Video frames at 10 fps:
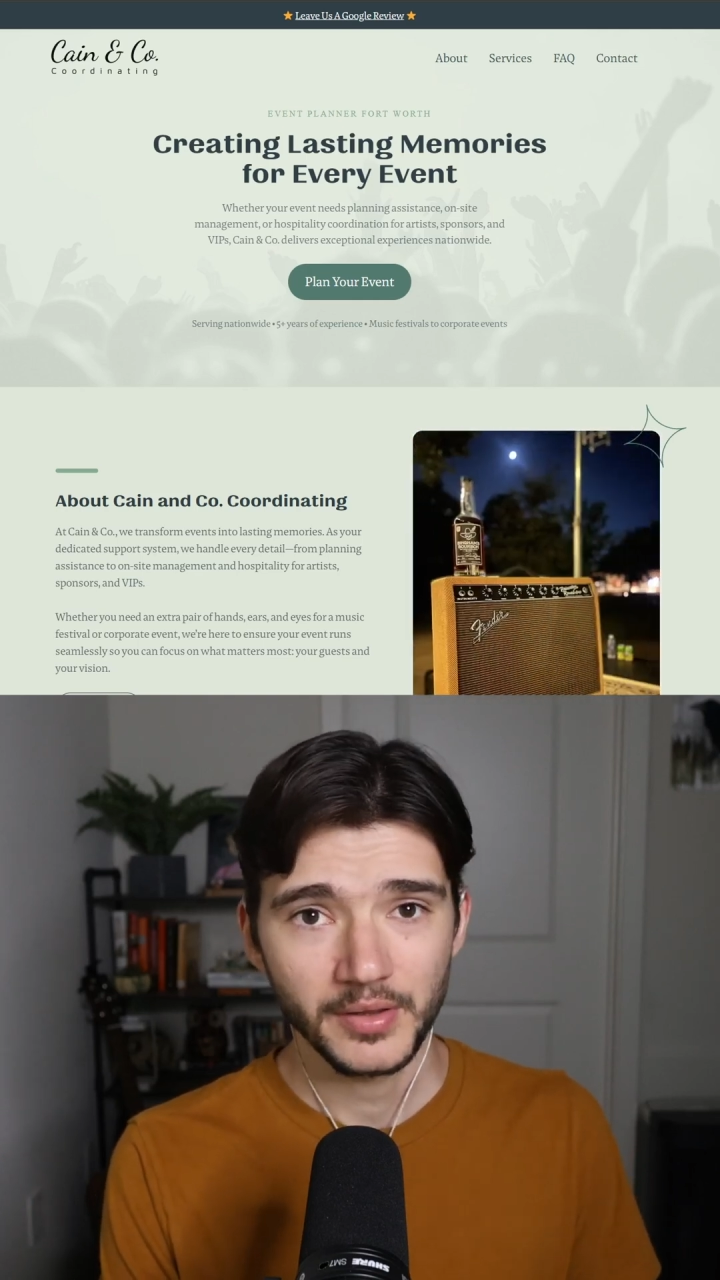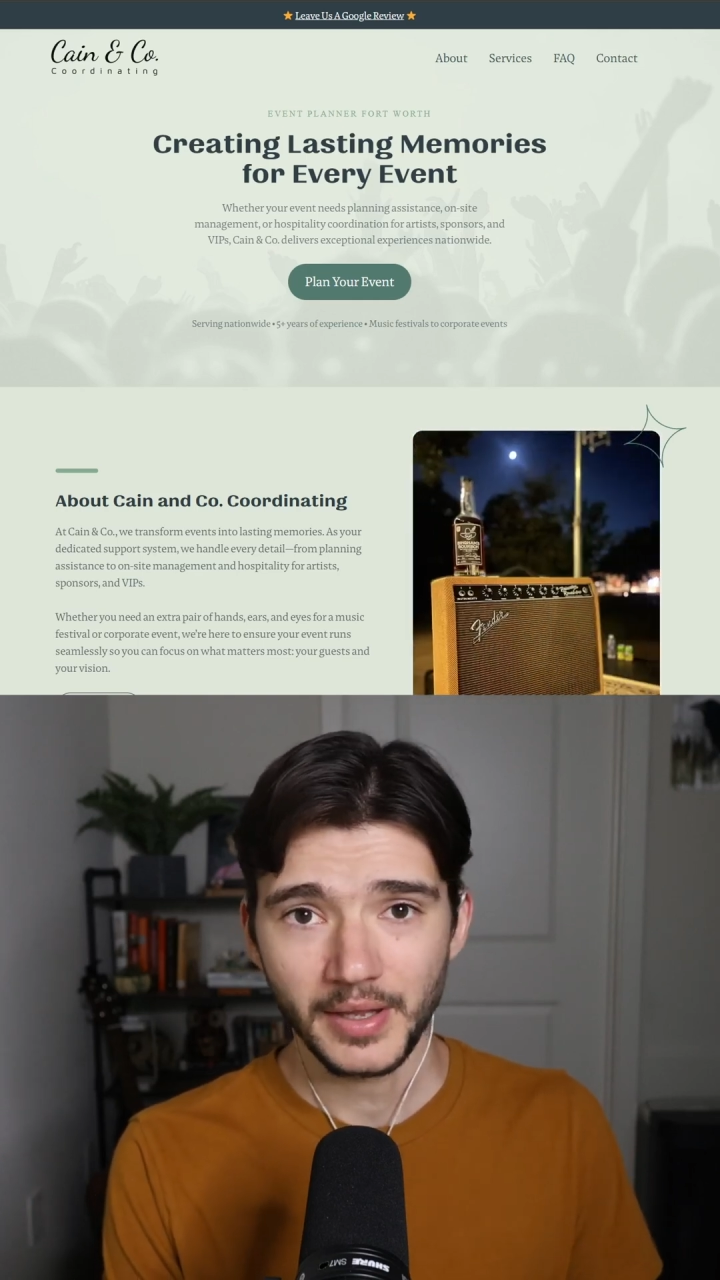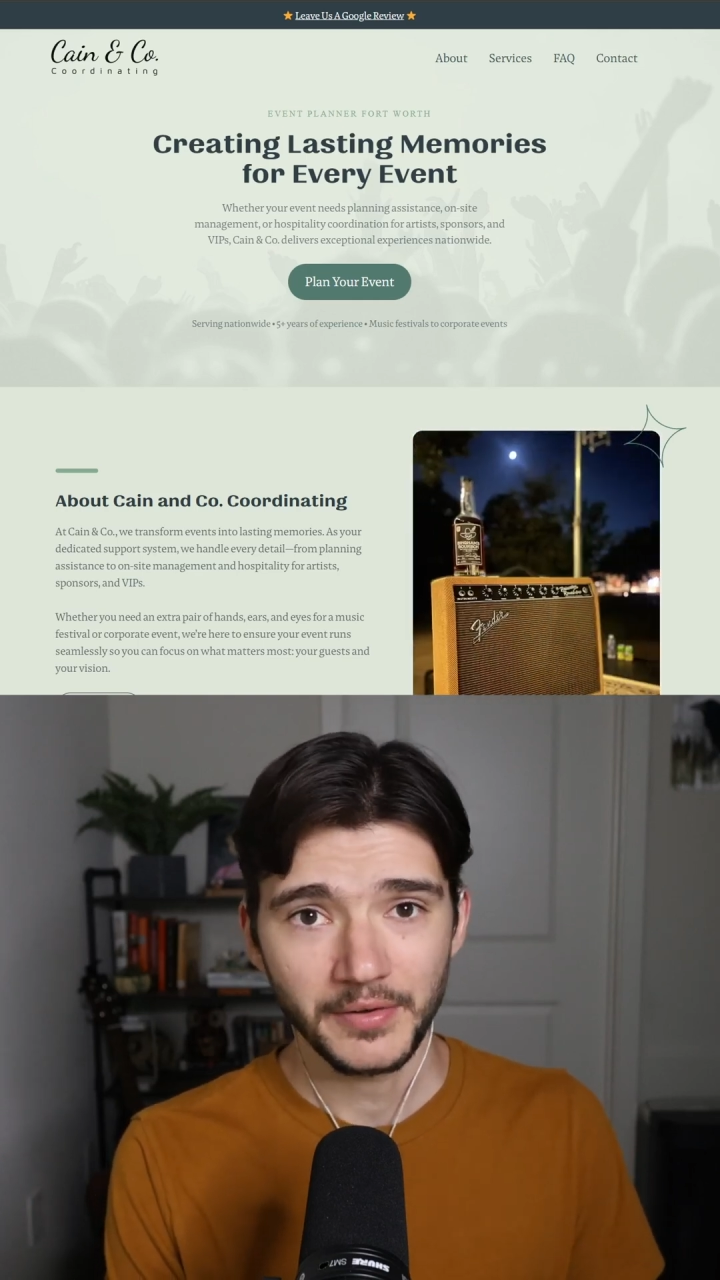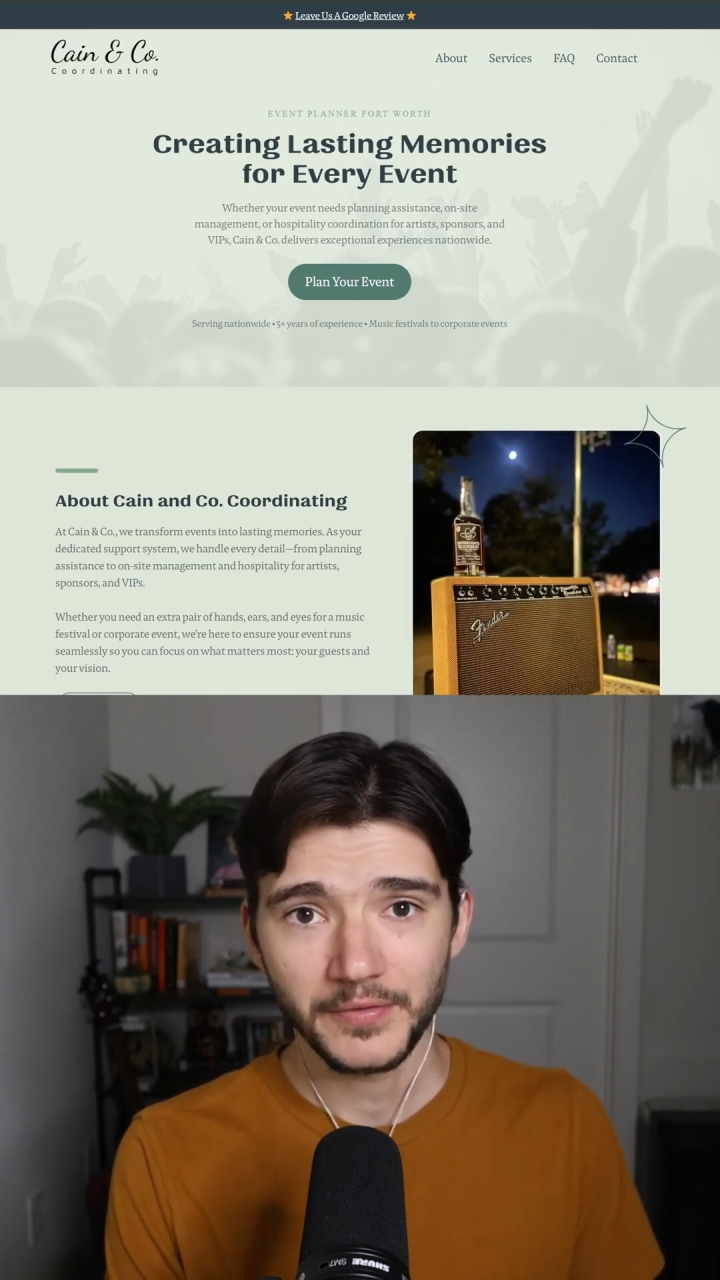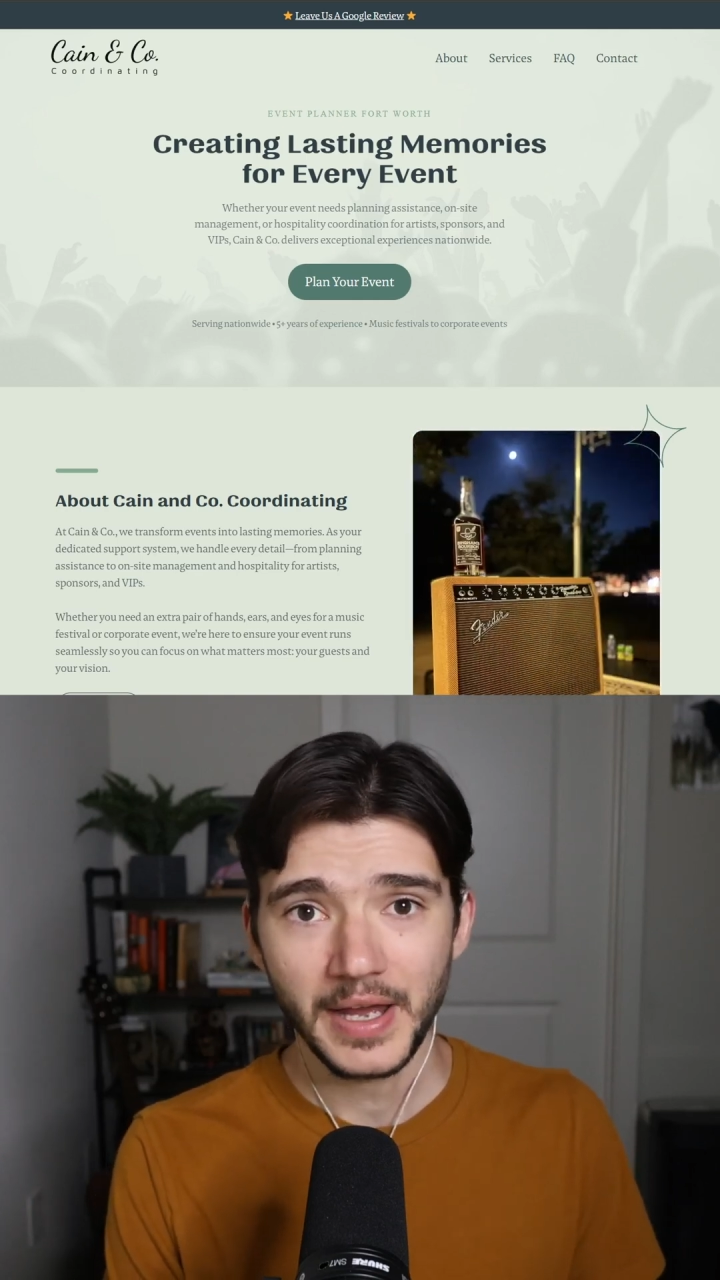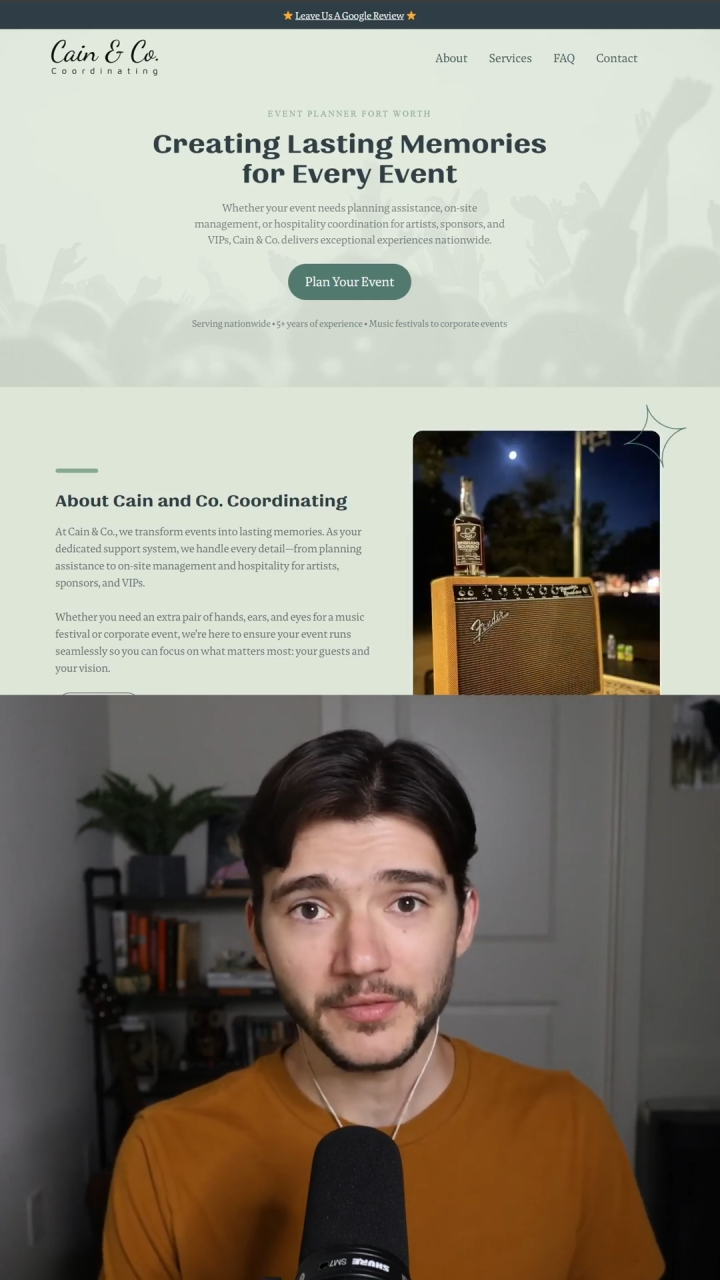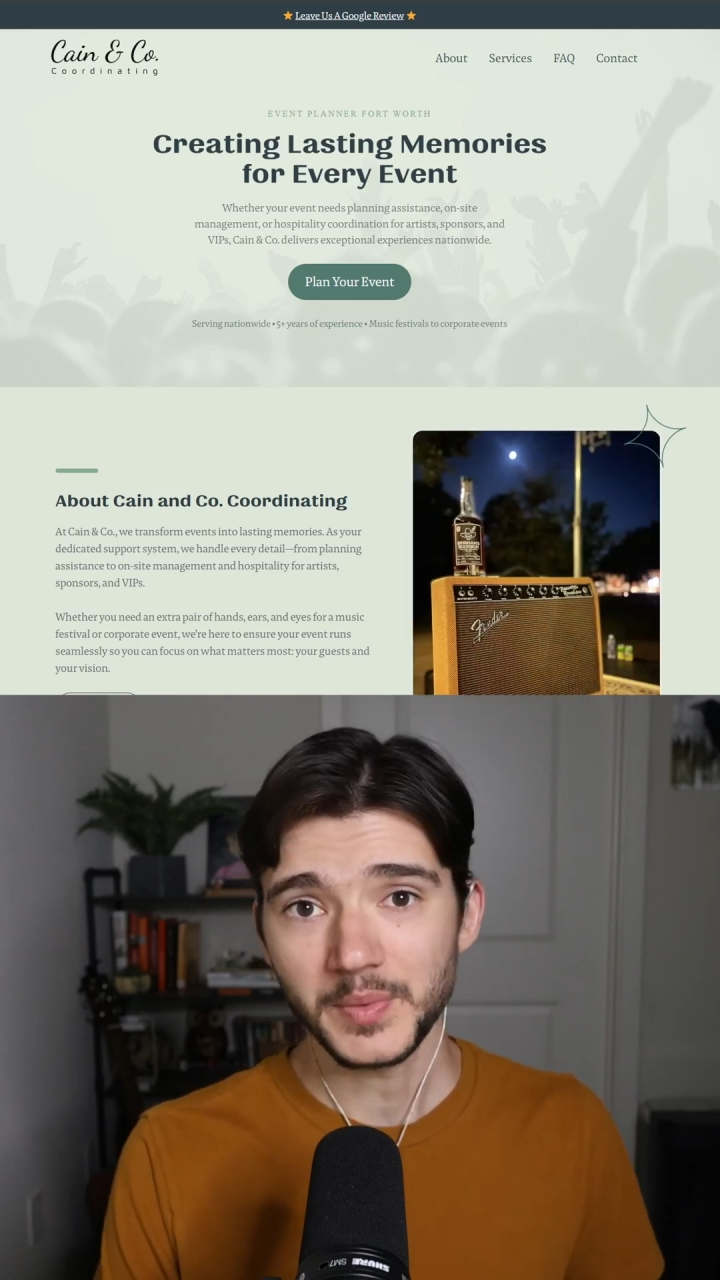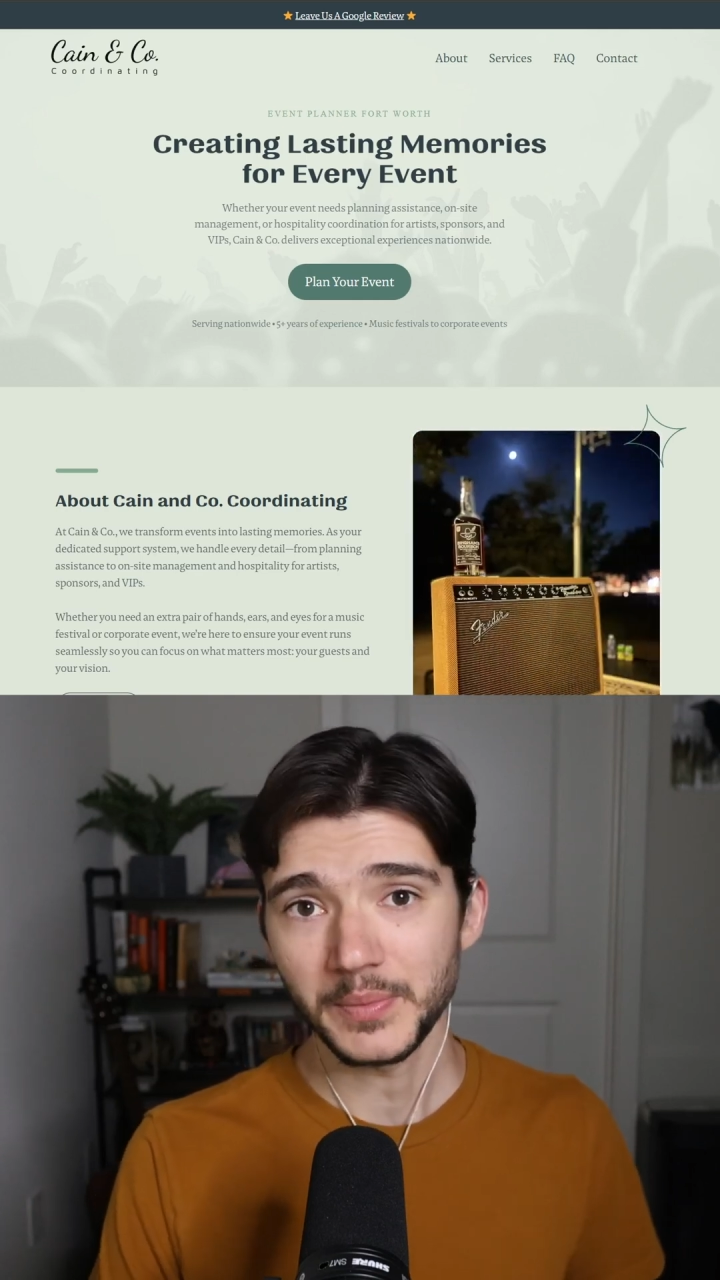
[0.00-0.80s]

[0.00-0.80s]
the like five